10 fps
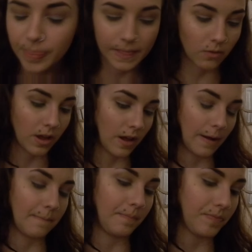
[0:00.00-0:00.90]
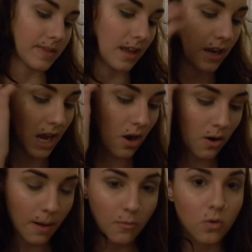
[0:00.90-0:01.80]
Okay, and now
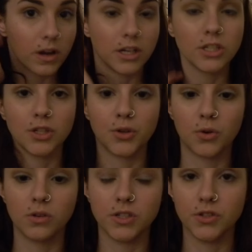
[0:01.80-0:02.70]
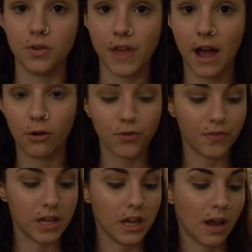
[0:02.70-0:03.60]
I'm going to do the outer
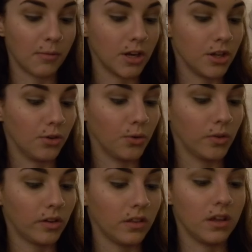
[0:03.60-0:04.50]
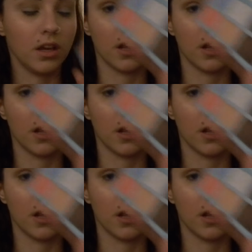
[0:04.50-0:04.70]
V. I'm going to use the